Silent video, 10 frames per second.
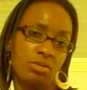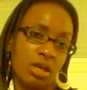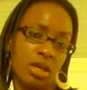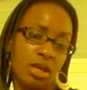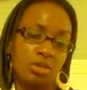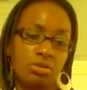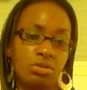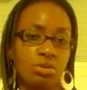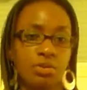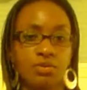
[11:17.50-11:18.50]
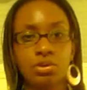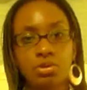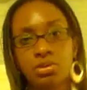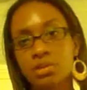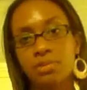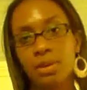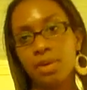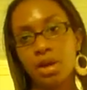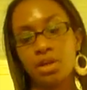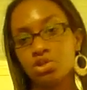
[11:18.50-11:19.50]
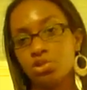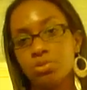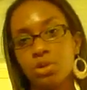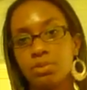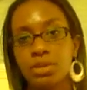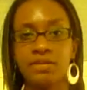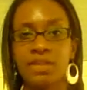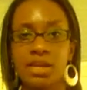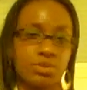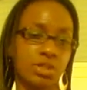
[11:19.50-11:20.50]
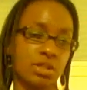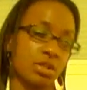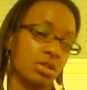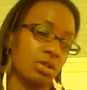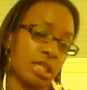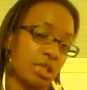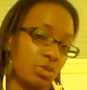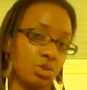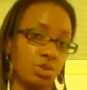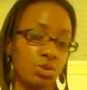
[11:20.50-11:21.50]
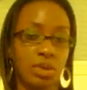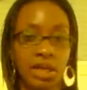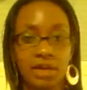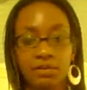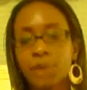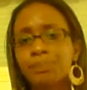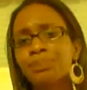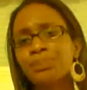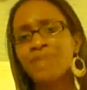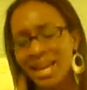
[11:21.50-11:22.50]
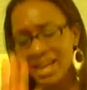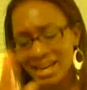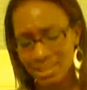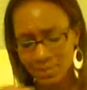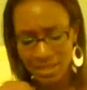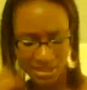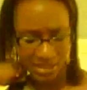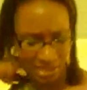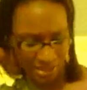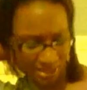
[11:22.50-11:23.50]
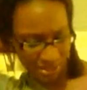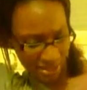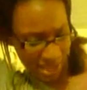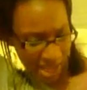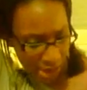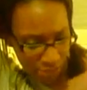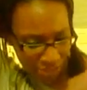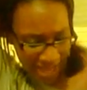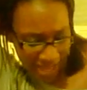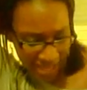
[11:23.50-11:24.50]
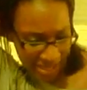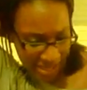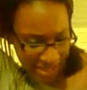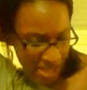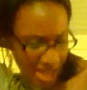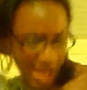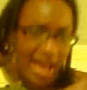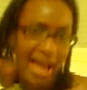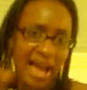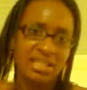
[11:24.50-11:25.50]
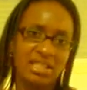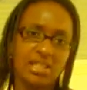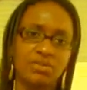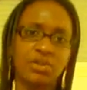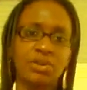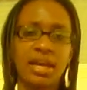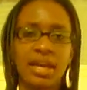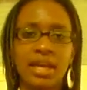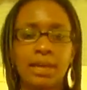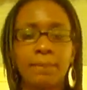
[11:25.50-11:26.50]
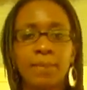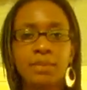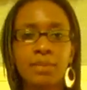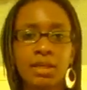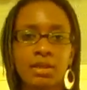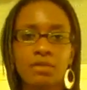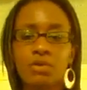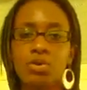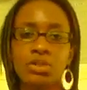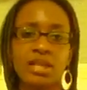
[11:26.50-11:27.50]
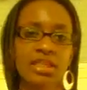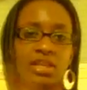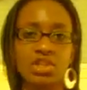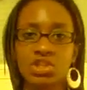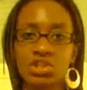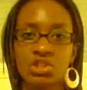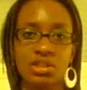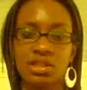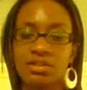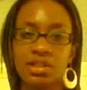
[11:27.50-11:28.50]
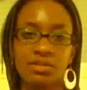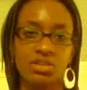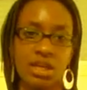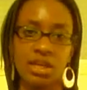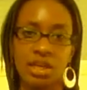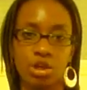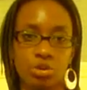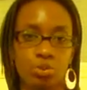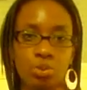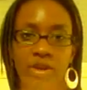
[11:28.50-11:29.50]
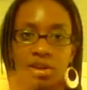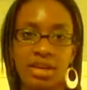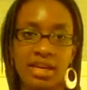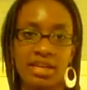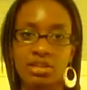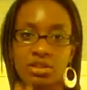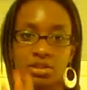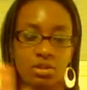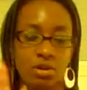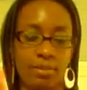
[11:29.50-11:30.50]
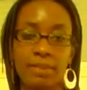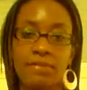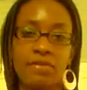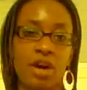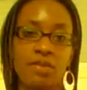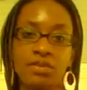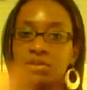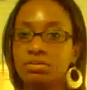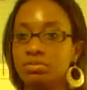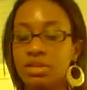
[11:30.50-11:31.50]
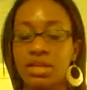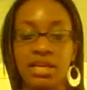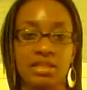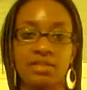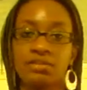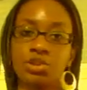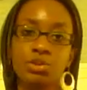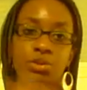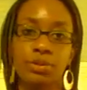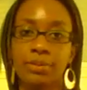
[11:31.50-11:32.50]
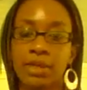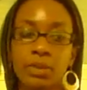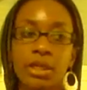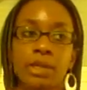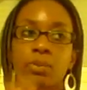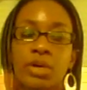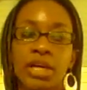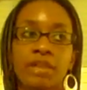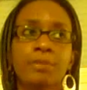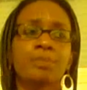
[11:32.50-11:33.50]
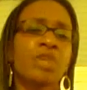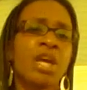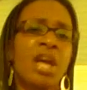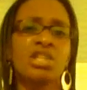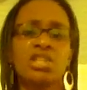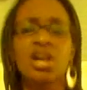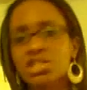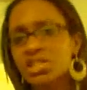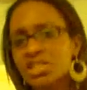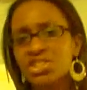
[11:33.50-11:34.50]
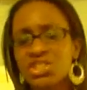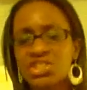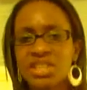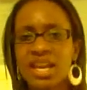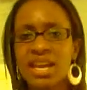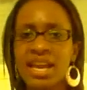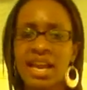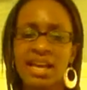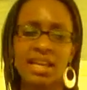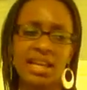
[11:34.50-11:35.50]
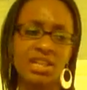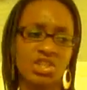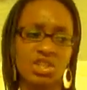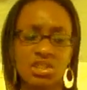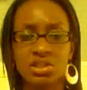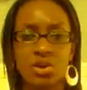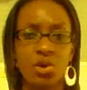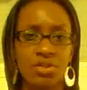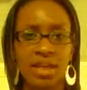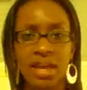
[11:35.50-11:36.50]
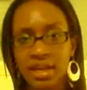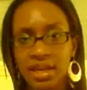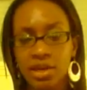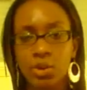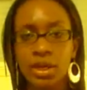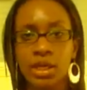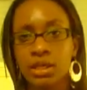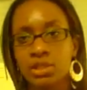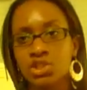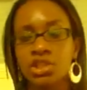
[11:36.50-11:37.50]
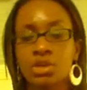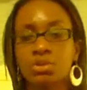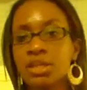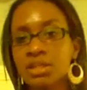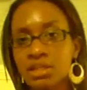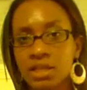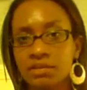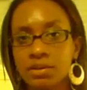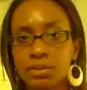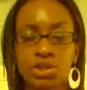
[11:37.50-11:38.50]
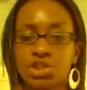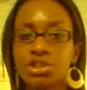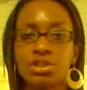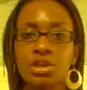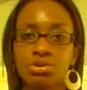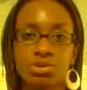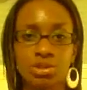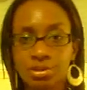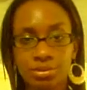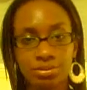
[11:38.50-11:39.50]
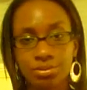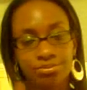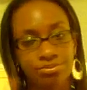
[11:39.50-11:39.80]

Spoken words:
don't care, you know, if you don't accept my apology or don't believe that I'm sincere, that's on you, whatever. And that's basically how that ended. I just feel like Mimi, of course, I think she should leave Stevie J alone, whether or not that's her baby father, that has nothing to do with her being with him, whatever. Jocelyn, she's just kind of acting like she's all that now and she don't need Stevie, but she knows she